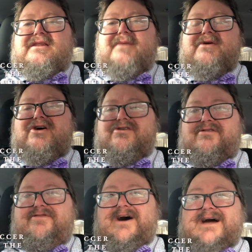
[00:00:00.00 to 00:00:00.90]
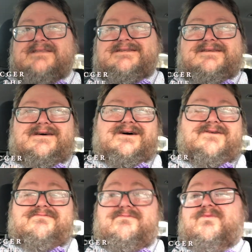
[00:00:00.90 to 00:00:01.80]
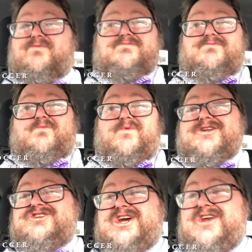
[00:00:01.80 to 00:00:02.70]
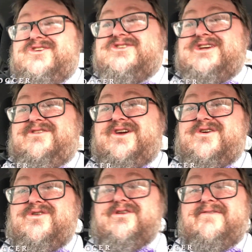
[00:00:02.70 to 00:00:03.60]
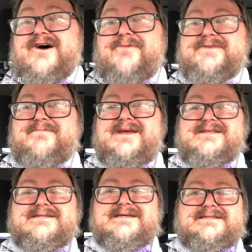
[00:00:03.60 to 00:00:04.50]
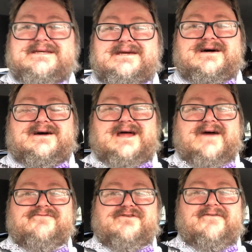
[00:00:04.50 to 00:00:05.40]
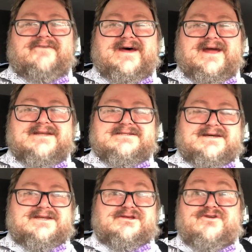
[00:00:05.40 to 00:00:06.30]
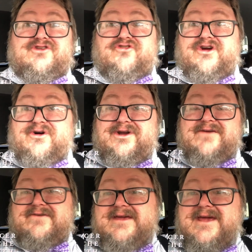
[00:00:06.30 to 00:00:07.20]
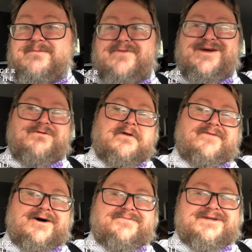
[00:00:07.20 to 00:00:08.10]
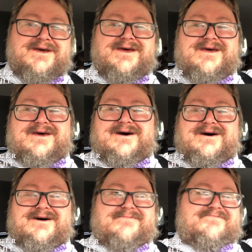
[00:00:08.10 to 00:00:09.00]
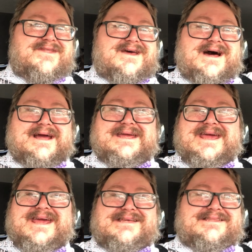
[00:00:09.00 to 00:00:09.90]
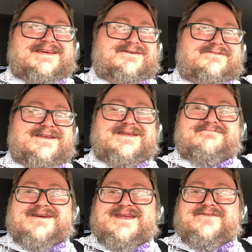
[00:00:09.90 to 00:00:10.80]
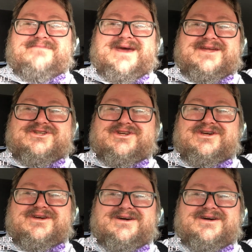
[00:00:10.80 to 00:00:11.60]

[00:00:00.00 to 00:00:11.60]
Let me know your thoughts. What changes do you think could have helped? I mean, it's easy after the fact. Do you think Traore, if he came in, that would have helped? I can't think of any man of the match,